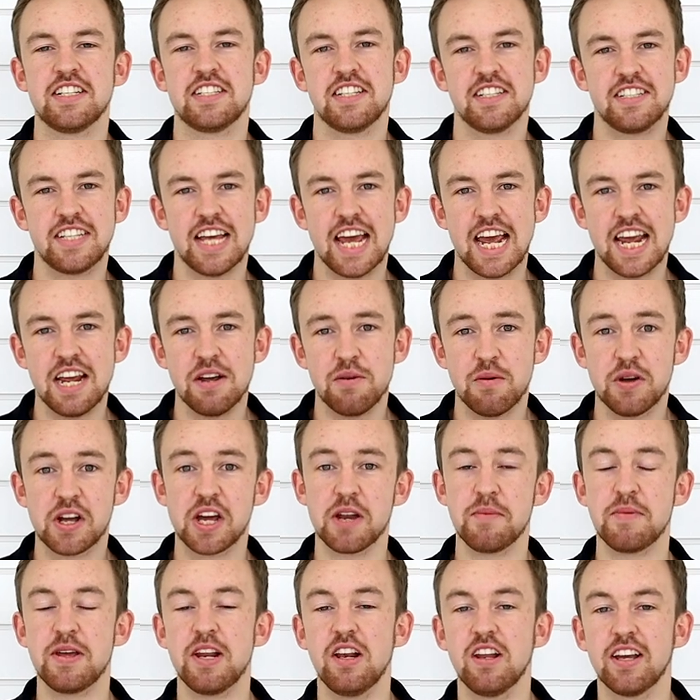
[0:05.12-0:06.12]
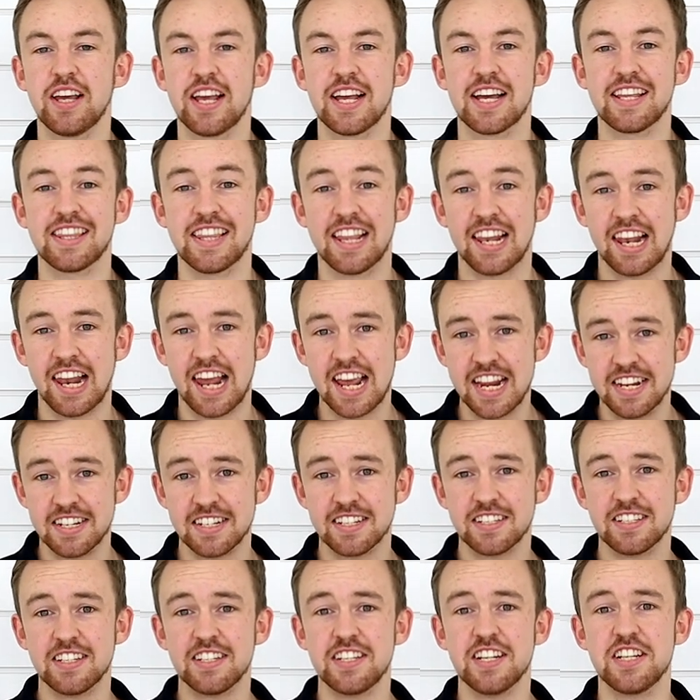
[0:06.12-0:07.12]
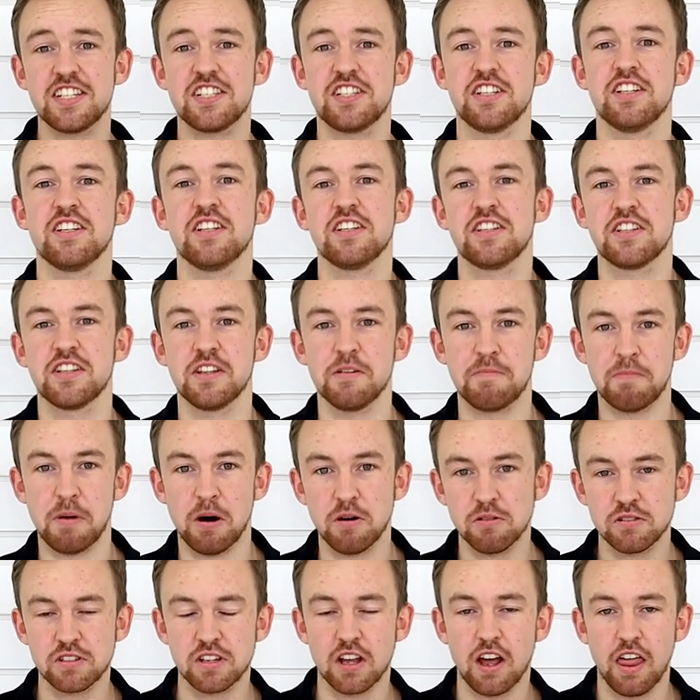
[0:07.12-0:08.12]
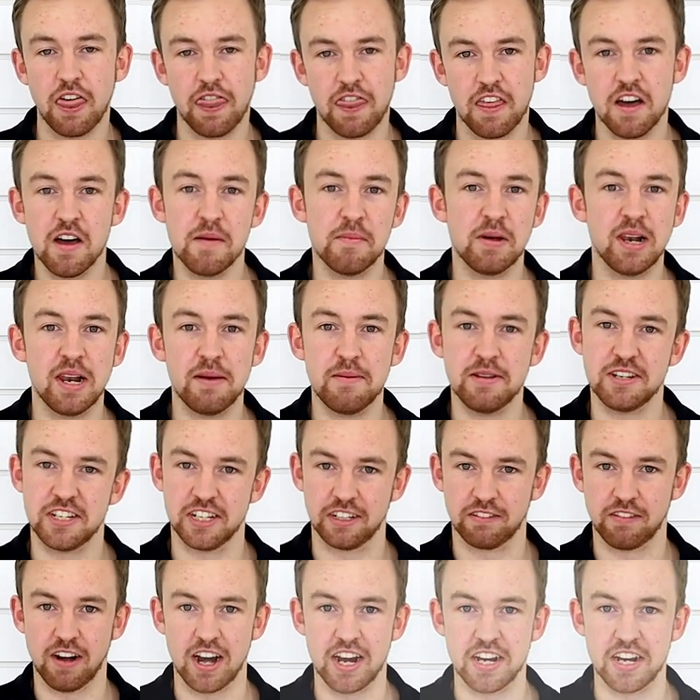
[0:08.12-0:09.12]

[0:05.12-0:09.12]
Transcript: and today we're going to be looking at the latest addition to the Pulsar thermal imaging